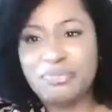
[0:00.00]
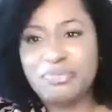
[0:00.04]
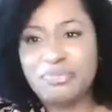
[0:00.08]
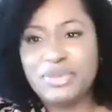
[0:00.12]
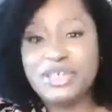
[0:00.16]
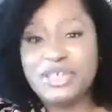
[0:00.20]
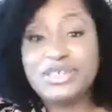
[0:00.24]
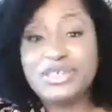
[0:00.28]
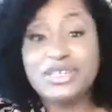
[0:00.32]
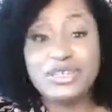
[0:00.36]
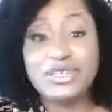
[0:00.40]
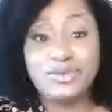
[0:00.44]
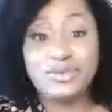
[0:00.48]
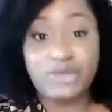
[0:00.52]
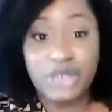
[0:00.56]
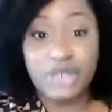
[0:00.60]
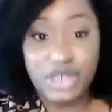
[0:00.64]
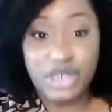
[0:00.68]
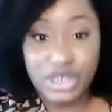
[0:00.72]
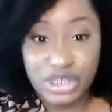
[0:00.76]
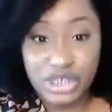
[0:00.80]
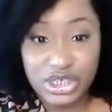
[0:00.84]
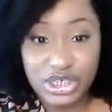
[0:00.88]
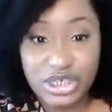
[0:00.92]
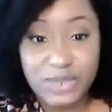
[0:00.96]
business
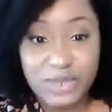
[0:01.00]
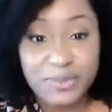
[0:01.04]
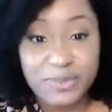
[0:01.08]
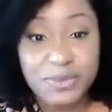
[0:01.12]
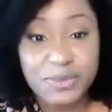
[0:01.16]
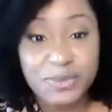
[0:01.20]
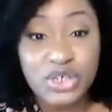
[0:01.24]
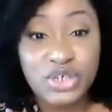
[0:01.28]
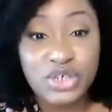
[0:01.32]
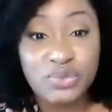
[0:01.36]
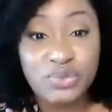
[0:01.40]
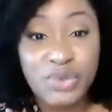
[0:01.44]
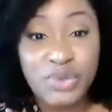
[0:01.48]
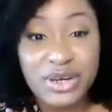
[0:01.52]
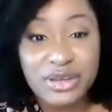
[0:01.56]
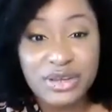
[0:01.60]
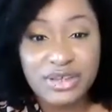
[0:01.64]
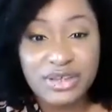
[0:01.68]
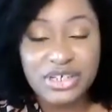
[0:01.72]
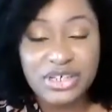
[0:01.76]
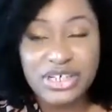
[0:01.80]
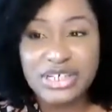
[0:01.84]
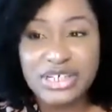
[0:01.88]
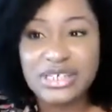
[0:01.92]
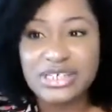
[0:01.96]
relationships, but you want
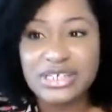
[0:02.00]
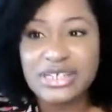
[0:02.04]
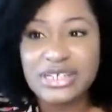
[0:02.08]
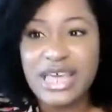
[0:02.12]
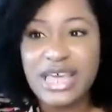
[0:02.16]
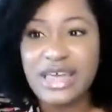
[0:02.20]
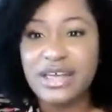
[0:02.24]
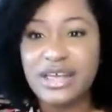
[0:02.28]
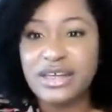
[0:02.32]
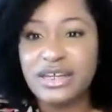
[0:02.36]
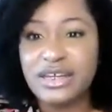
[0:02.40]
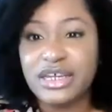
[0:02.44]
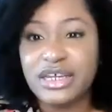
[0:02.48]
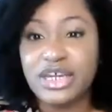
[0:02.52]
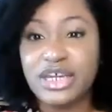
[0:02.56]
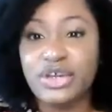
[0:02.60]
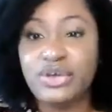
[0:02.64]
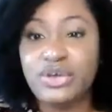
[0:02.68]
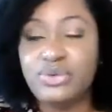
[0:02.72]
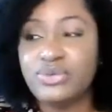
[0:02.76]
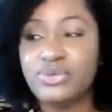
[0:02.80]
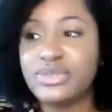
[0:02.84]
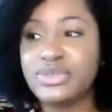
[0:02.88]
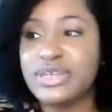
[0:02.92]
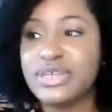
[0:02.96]
to just take a look at
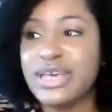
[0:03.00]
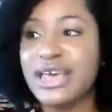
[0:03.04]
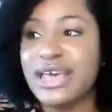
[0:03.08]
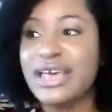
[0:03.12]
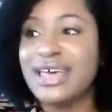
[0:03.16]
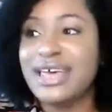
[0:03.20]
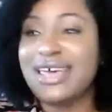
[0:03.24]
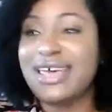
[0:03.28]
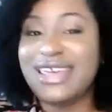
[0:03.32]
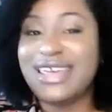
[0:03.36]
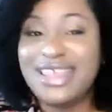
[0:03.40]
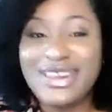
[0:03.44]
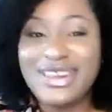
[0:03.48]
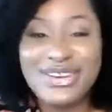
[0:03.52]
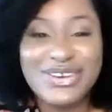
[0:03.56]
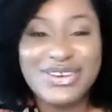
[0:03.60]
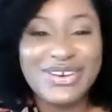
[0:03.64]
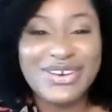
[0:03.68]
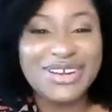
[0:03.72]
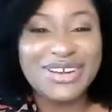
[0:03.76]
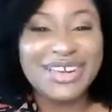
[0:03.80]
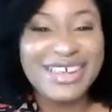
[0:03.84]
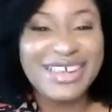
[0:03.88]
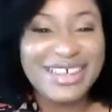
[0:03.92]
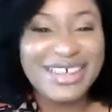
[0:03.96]
who's in
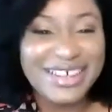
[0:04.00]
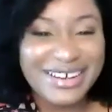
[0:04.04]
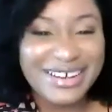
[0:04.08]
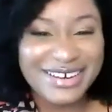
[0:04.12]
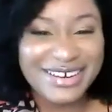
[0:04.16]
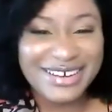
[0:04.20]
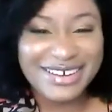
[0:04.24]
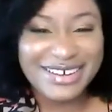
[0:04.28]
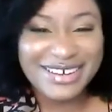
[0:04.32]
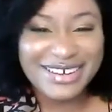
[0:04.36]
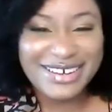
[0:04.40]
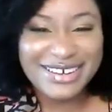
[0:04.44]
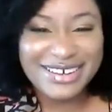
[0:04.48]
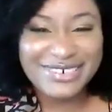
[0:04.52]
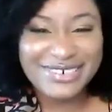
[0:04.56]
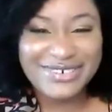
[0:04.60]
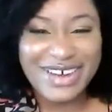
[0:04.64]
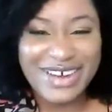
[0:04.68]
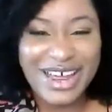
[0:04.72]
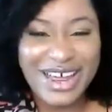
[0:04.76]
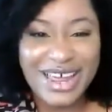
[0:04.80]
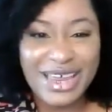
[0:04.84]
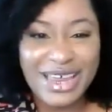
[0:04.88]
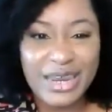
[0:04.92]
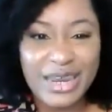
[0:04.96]
your ear,
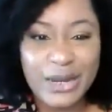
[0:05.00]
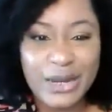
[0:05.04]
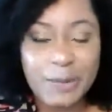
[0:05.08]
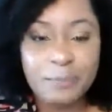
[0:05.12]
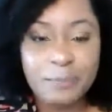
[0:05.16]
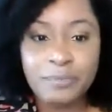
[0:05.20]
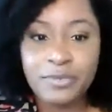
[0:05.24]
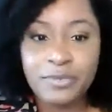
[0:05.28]
right?